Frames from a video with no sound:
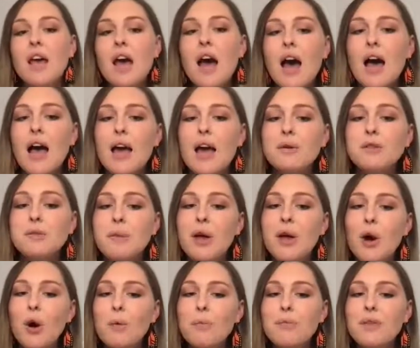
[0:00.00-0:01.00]
It was my
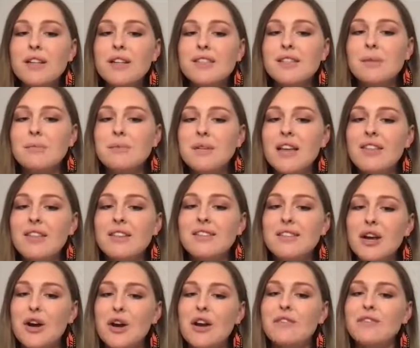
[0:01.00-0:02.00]
hope that someday these
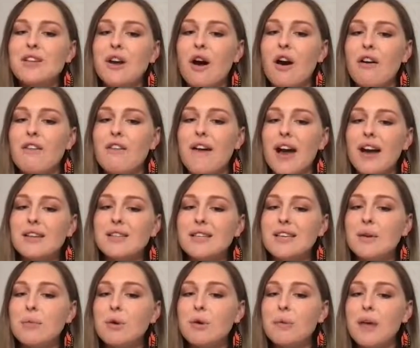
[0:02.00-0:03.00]
narratives and artifacts
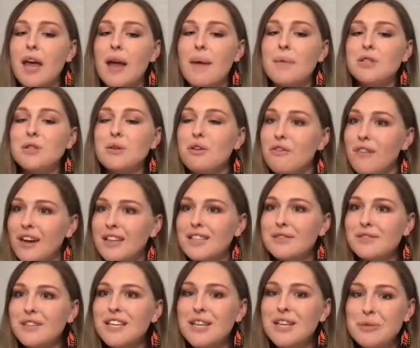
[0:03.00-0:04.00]
will be able to
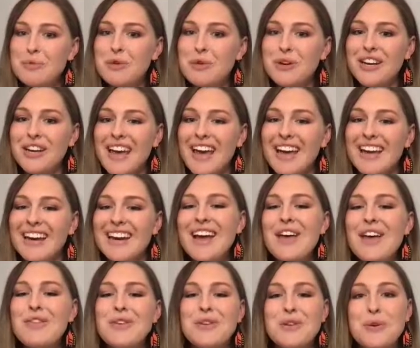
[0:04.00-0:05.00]
effectively communicate
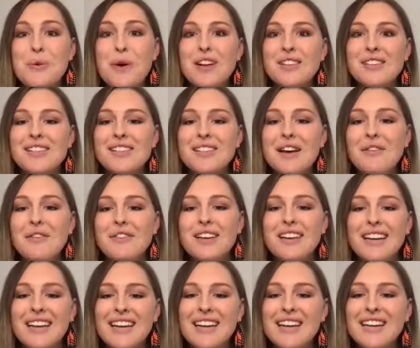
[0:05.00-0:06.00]
the nuances of
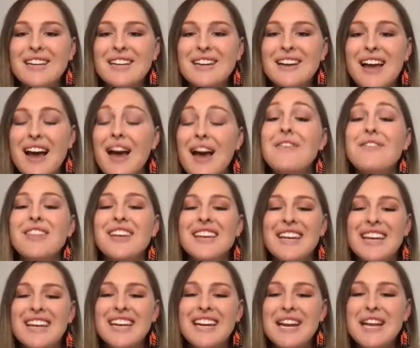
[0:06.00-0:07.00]
the
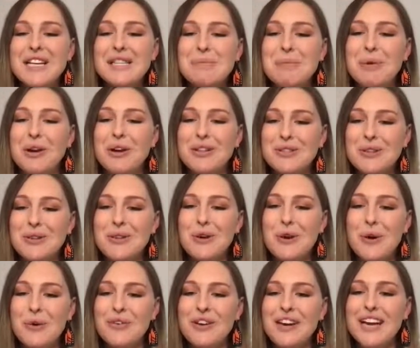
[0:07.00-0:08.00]
Canadian experience during the
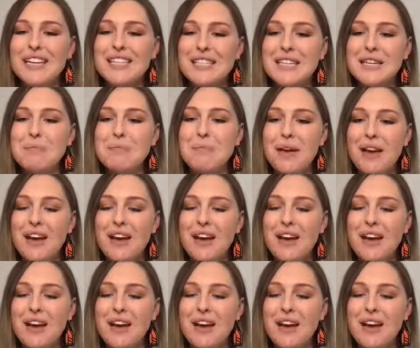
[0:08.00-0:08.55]
COVID-19